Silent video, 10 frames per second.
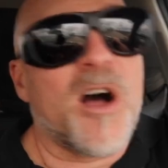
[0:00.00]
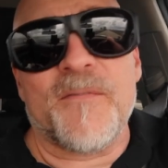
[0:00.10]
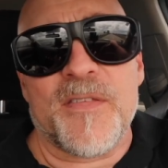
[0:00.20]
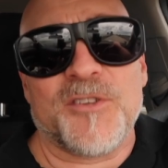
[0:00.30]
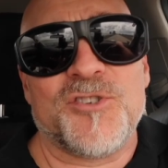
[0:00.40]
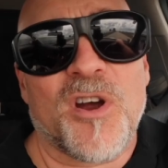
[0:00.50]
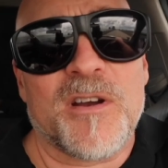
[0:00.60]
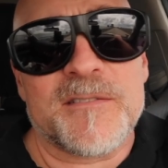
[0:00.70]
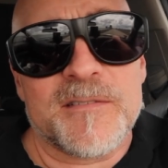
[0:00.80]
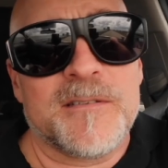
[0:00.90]
off of the
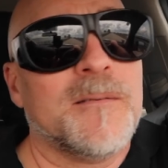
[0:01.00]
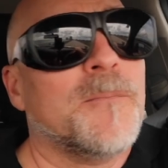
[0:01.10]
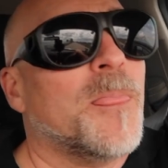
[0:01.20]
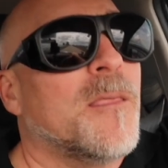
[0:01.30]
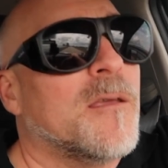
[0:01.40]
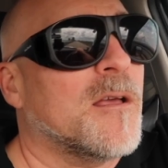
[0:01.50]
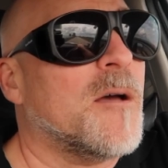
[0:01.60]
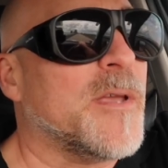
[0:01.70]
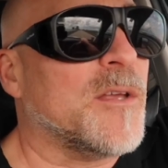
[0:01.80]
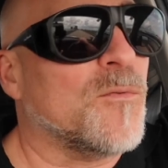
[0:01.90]
charts.
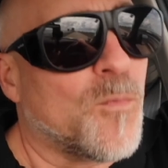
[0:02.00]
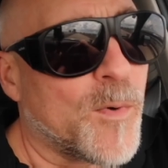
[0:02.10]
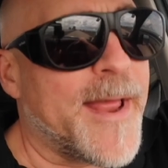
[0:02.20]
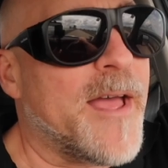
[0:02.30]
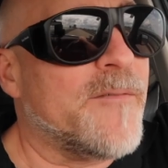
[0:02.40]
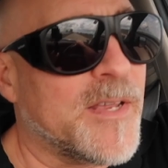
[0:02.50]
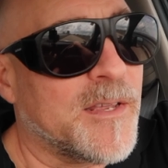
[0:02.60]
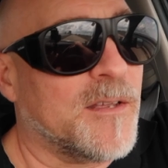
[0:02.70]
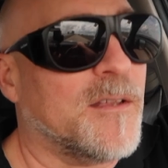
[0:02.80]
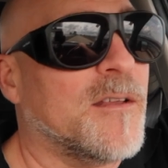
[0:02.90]
I mean, we're
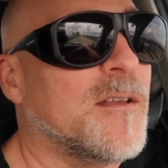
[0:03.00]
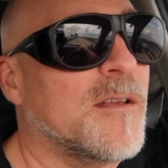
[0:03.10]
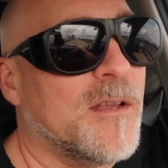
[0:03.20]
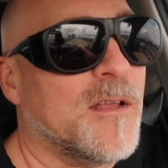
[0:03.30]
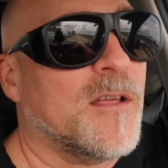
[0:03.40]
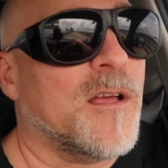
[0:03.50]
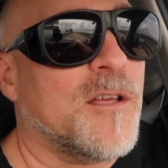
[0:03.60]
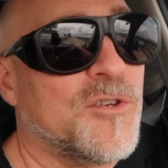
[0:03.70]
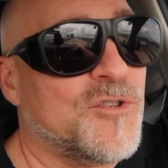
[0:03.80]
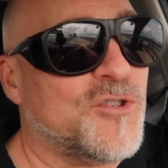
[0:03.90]
having
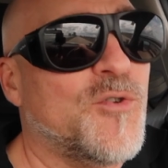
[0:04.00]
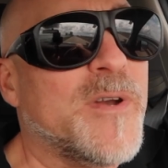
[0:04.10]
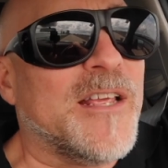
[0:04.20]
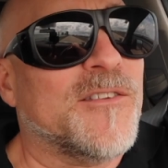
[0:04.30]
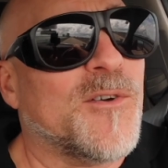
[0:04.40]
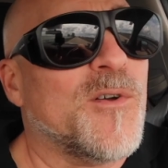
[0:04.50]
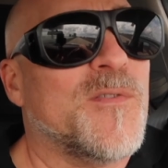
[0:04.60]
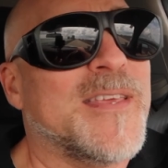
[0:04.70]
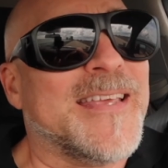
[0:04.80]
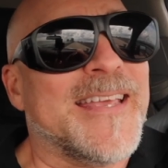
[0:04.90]
shootings
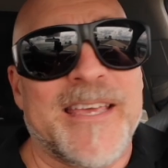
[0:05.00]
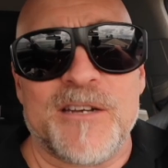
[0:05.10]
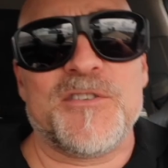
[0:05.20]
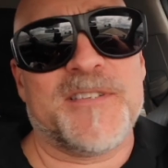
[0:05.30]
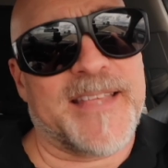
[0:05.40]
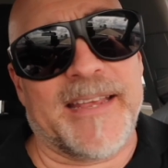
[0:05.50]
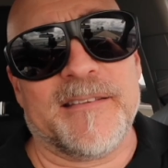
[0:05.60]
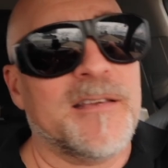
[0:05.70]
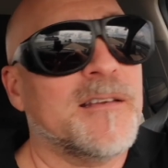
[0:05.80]
on the interstate.